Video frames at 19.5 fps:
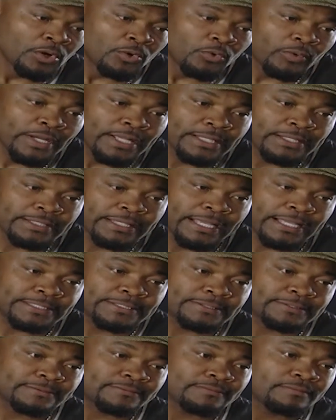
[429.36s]
Well,
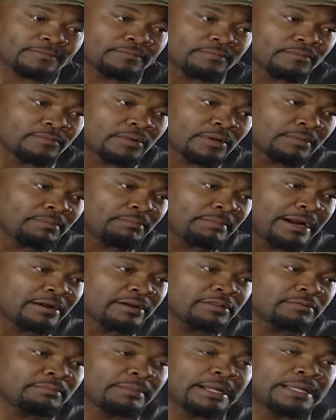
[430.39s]
yes.
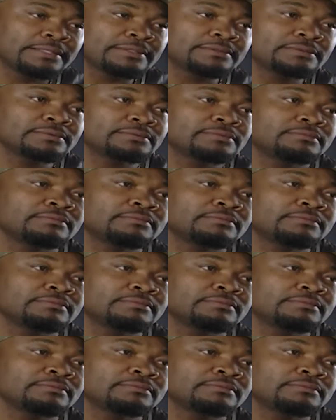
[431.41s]
Married man.